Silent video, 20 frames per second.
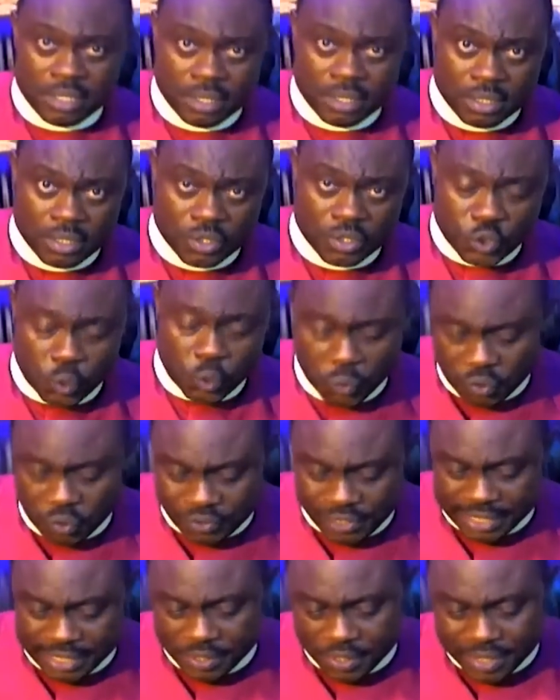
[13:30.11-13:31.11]
to use
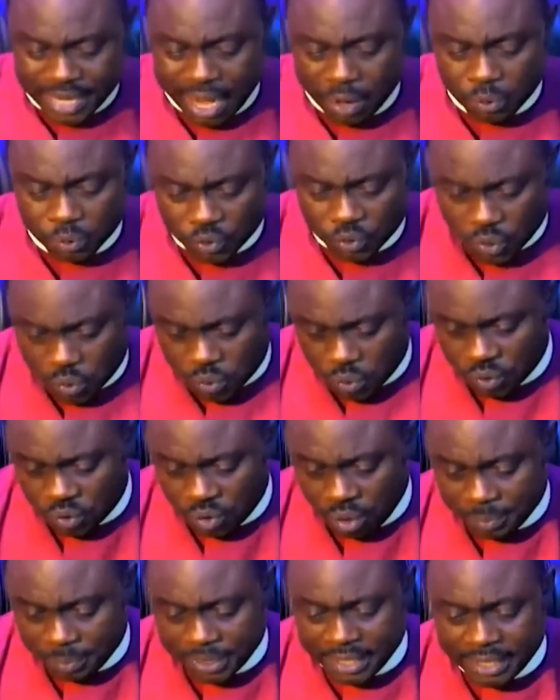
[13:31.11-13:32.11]
it now to do
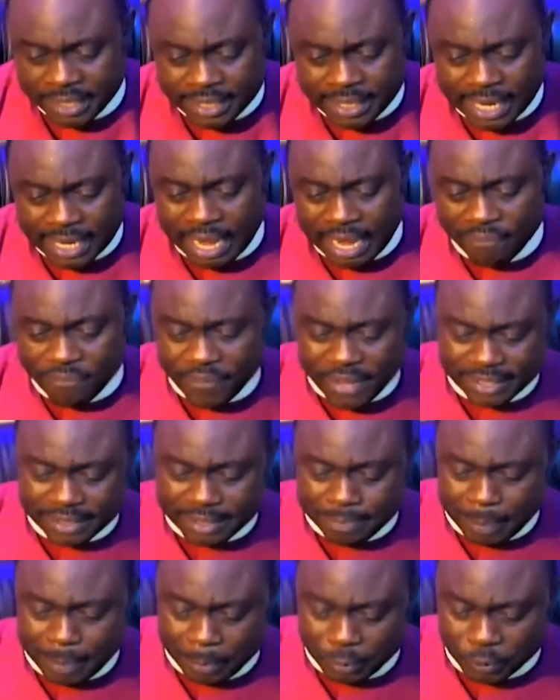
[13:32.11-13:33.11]
something that affects
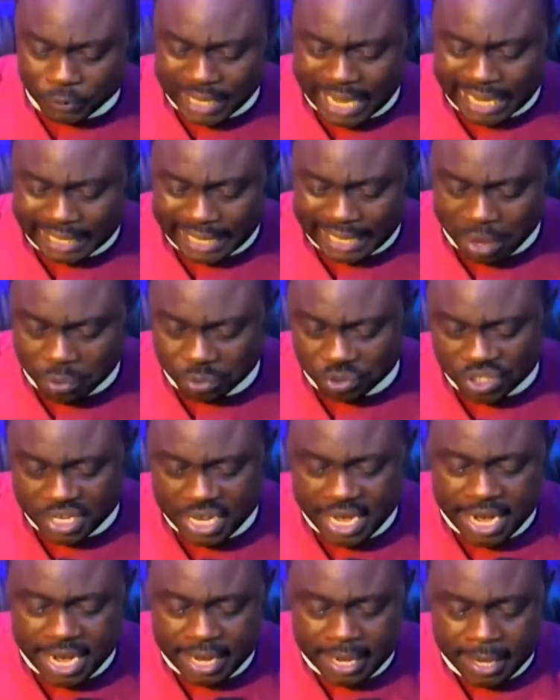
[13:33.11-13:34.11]
people's account
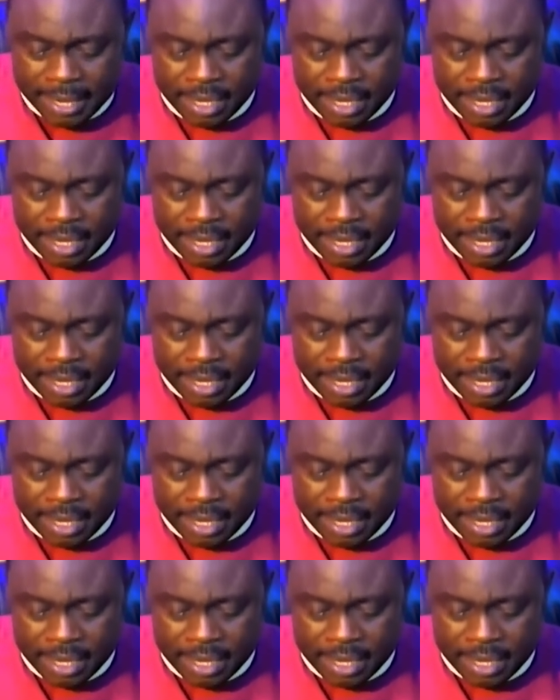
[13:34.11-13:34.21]
here.